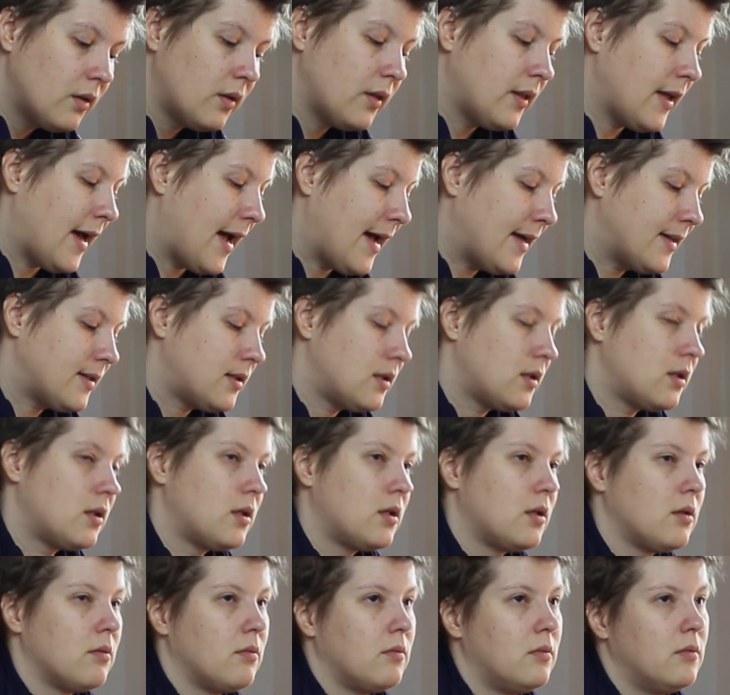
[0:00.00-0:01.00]

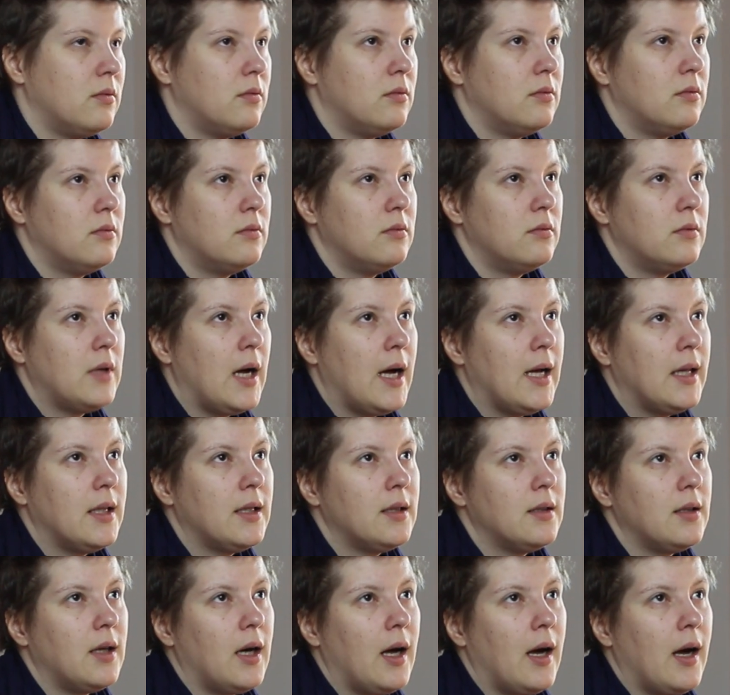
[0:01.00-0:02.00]
that,
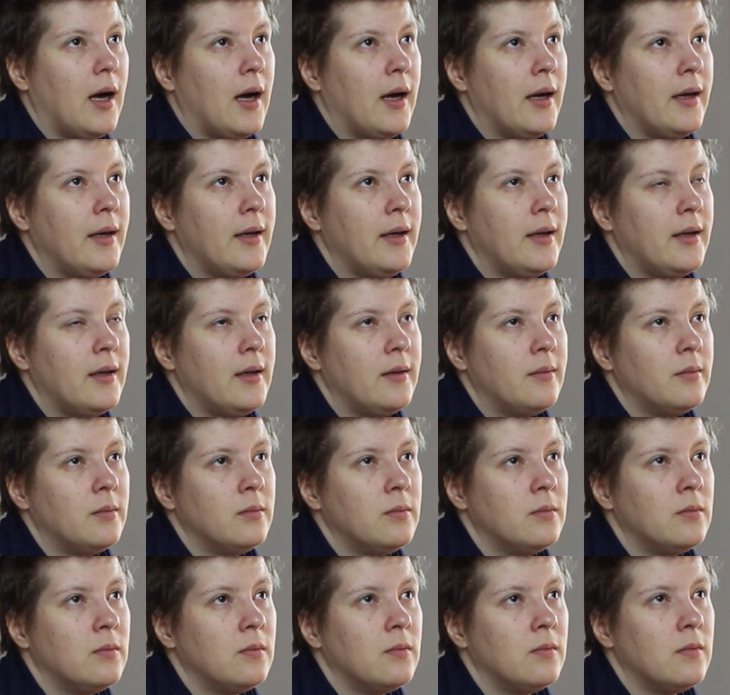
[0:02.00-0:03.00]
well, I
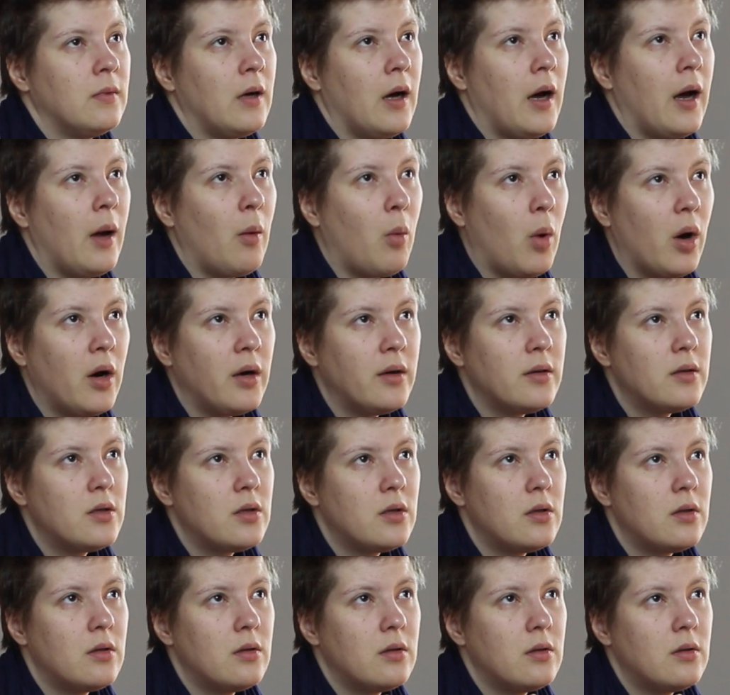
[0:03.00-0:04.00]
want
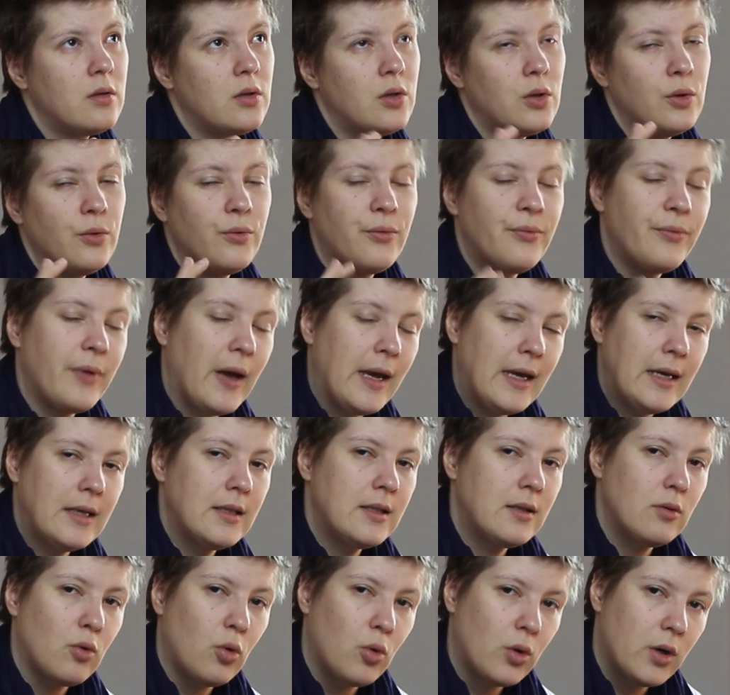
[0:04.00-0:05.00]
to
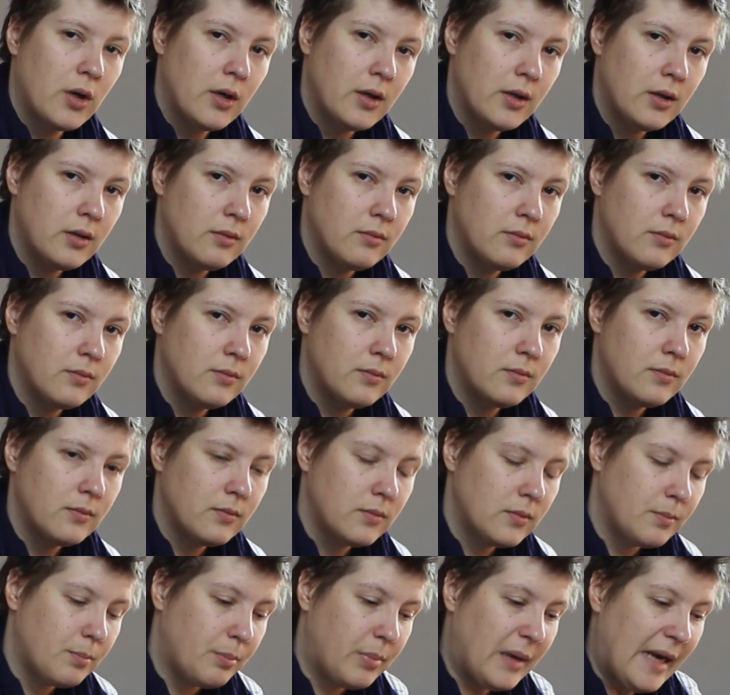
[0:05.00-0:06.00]
fade or
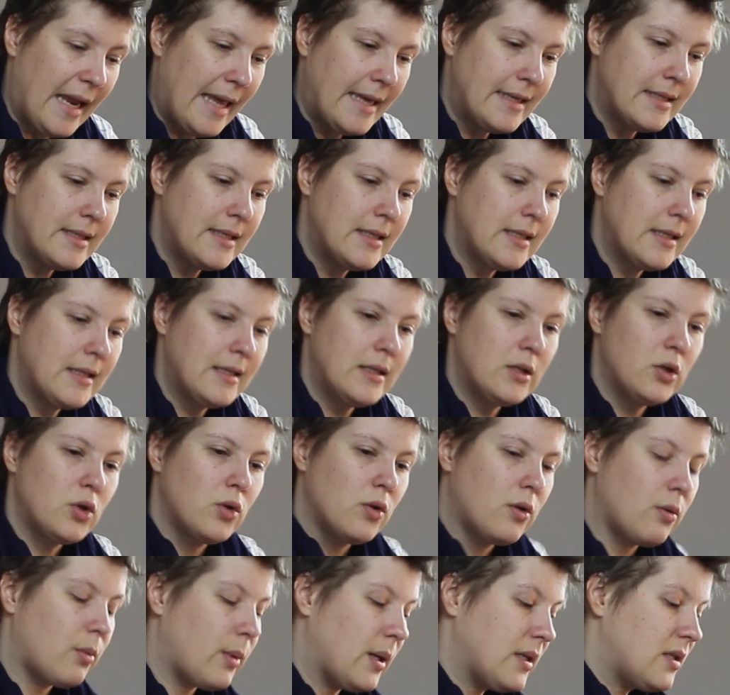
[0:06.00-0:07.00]
blend
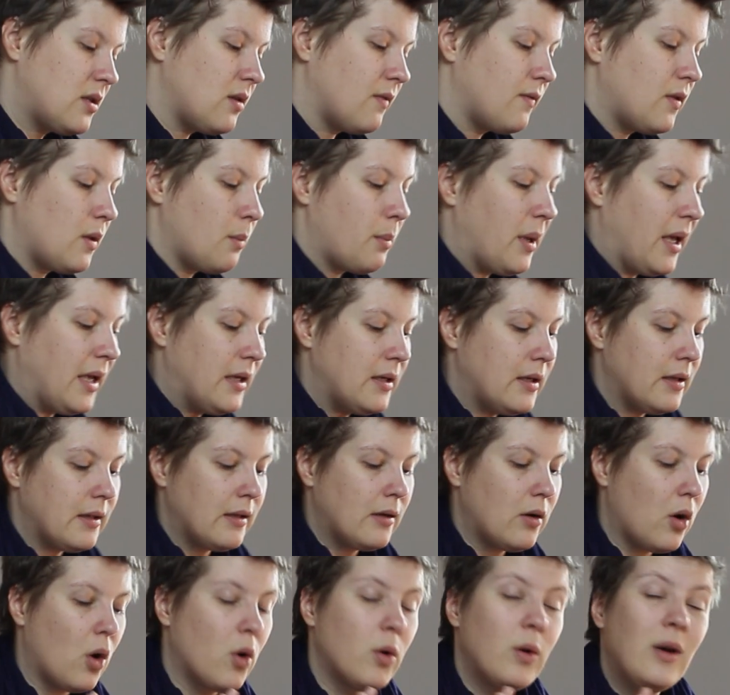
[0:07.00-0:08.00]
into the rest of the
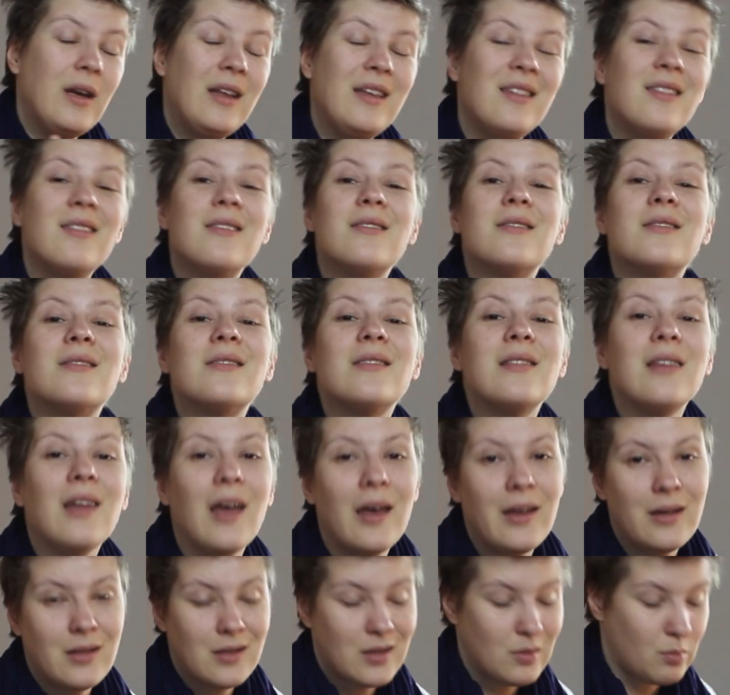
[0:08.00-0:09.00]
painting only the
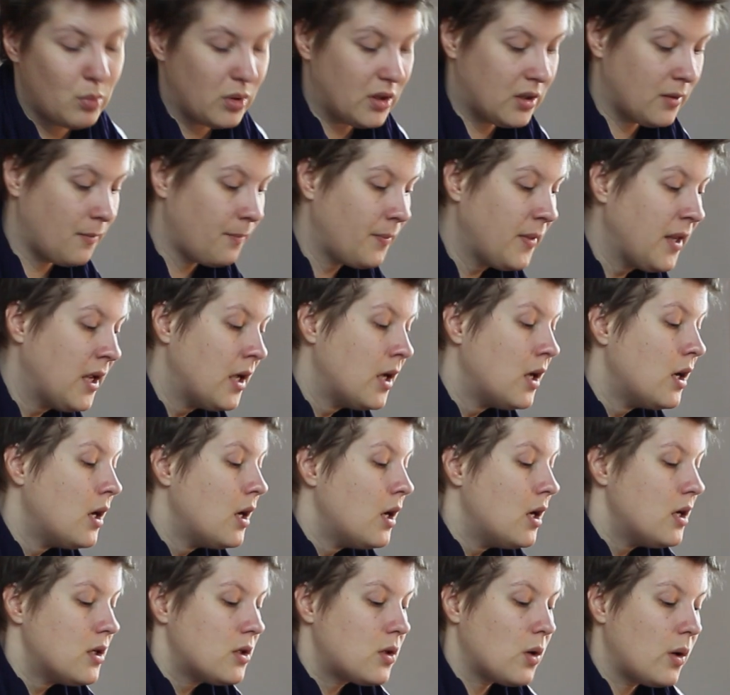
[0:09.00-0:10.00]
slightest bit.
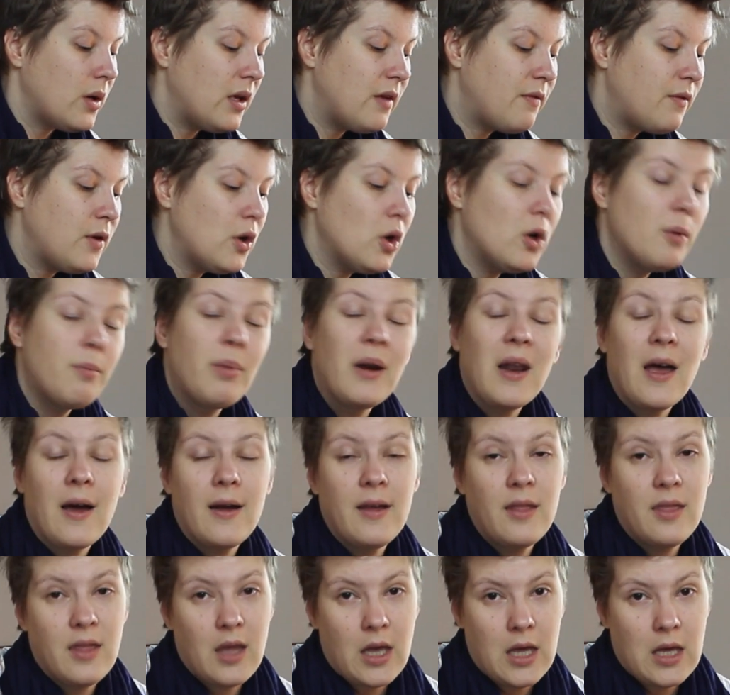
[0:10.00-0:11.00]
So if you
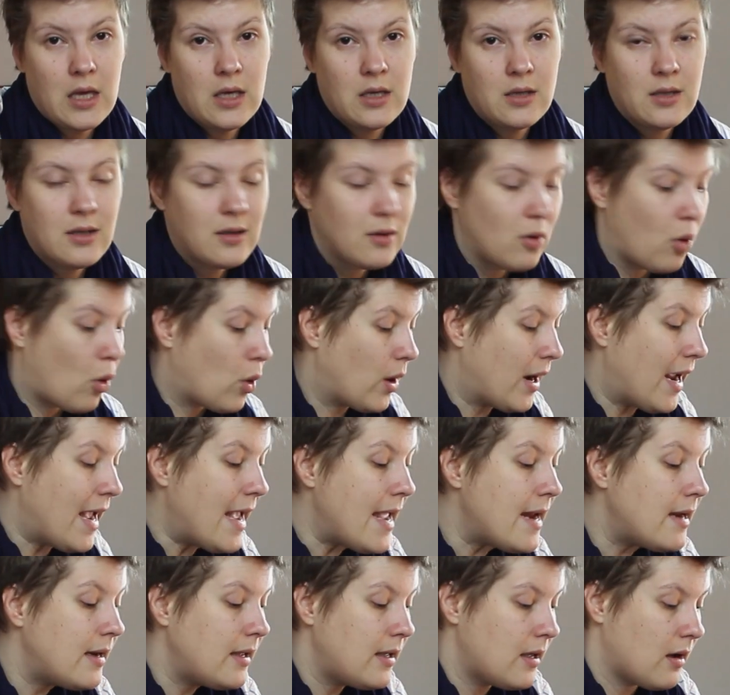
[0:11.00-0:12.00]
apply these or
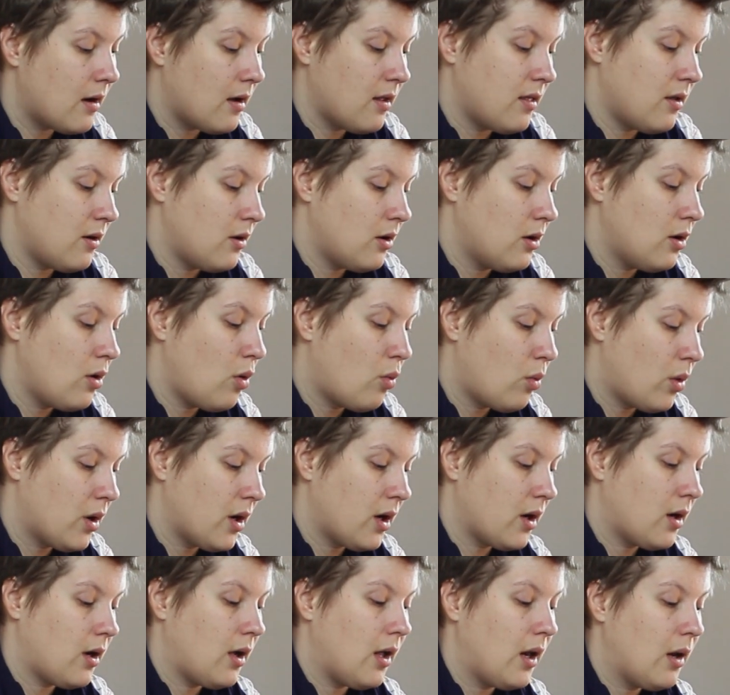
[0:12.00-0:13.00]
any other
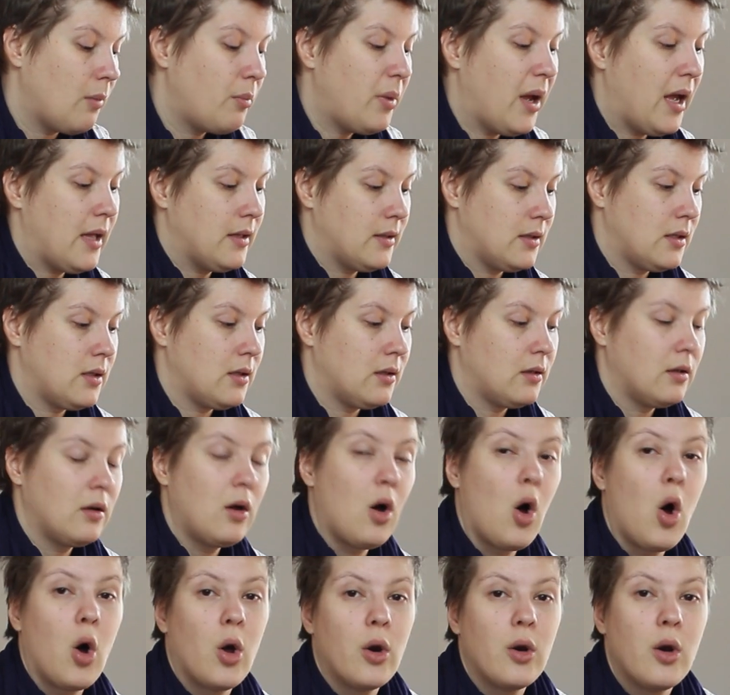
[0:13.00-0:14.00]
watercolor
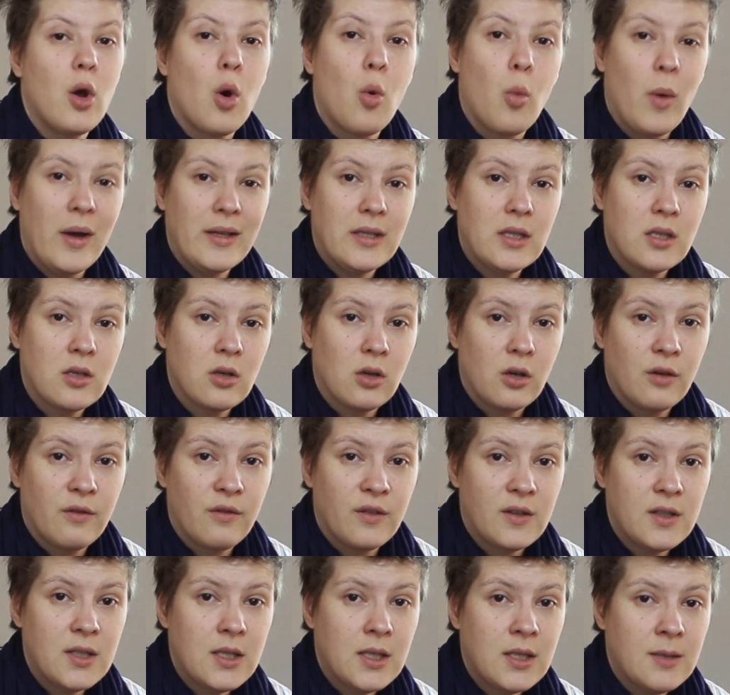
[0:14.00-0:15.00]
pencil on wet
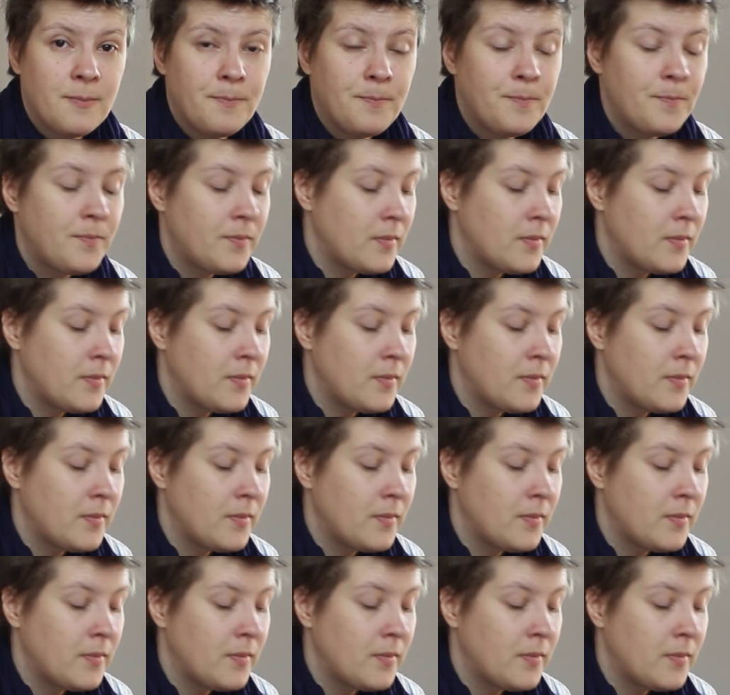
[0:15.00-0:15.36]
surface,